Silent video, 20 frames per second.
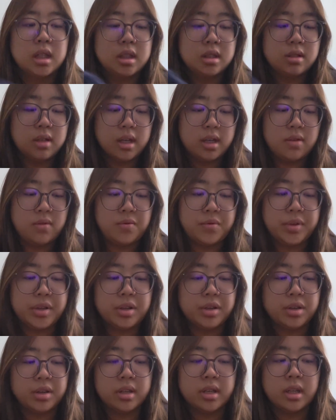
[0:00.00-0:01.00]
So I
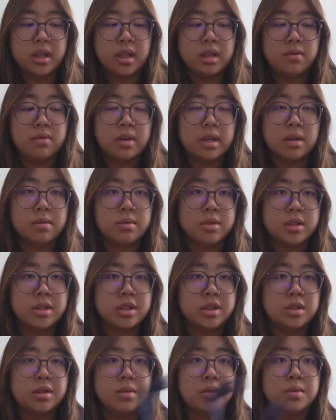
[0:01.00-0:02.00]
figured if I were
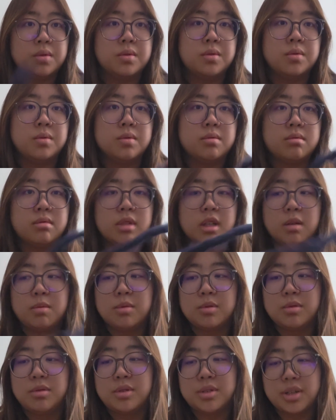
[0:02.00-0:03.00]
to do
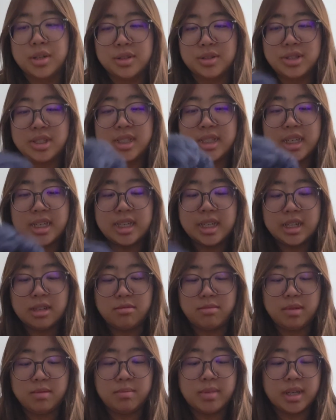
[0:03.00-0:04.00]
double crochet, it
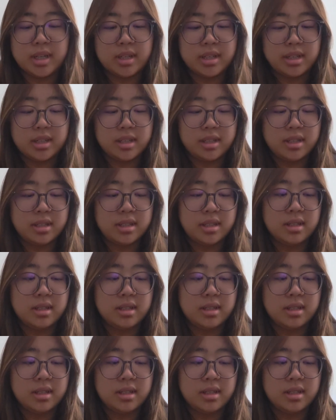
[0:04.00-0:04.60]
would be better.